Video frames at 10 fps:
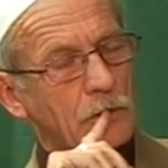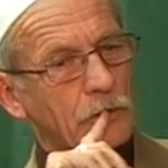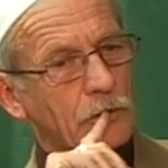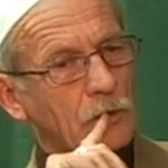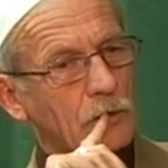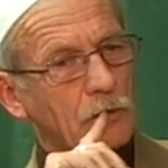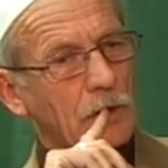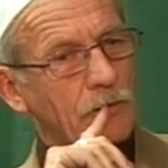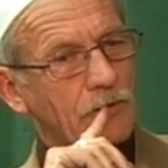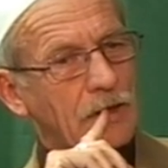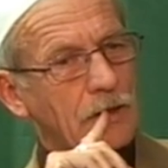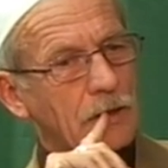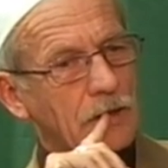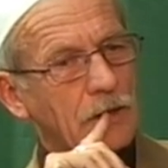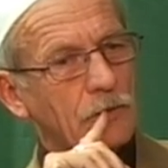So I'm very
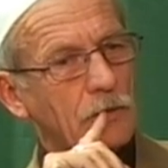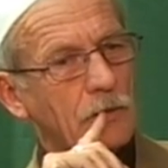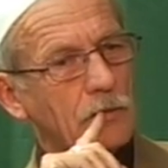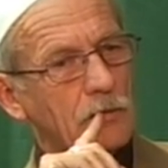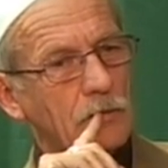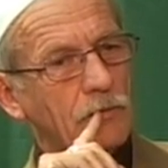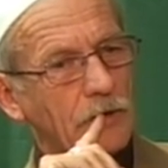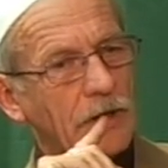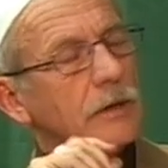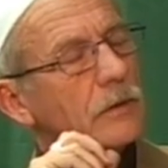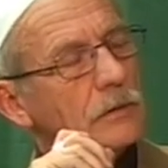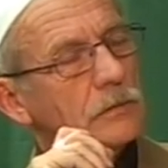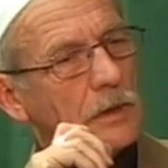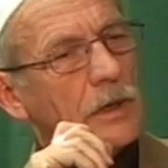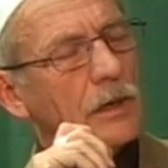grateful for that,
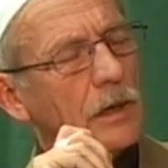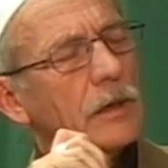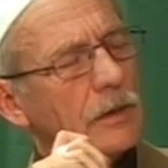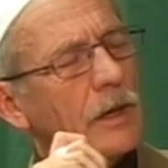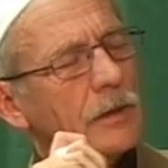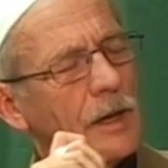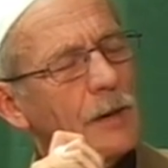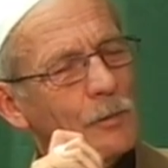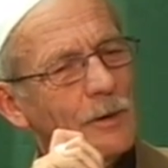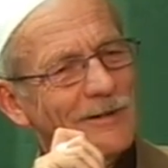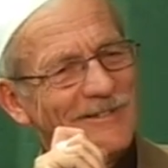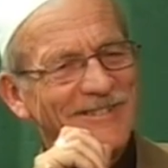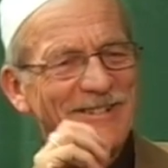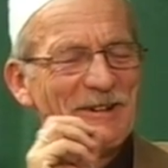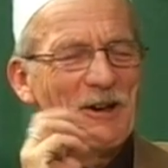and I like that name.
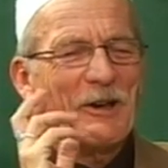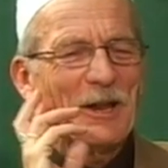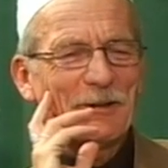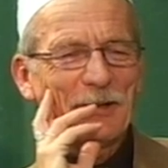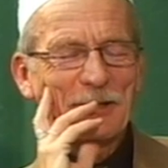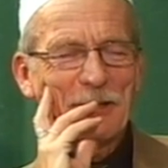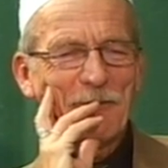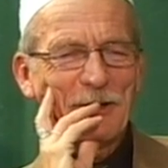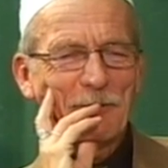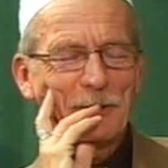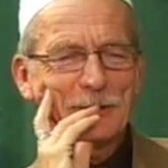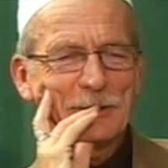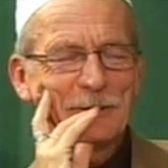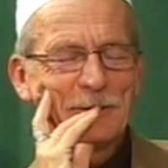I like that name very much.